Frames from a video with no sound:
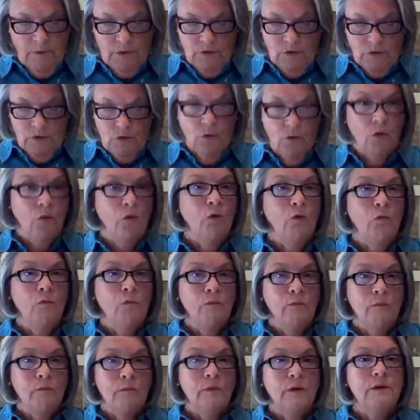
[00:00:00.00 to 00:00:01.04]

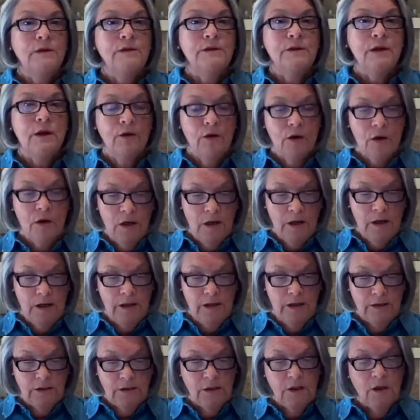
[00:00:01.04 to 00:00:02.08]
So Sarah
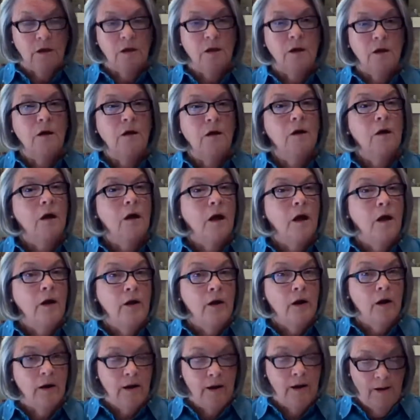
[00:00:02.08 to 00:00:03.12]
is
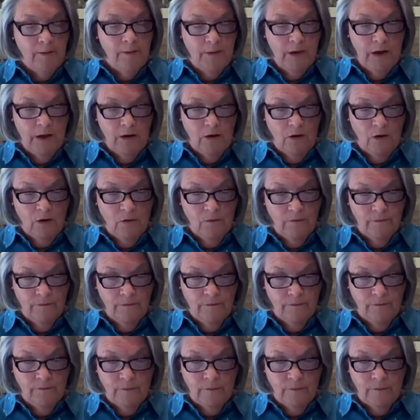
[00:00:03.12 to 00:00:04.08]
not happy at all.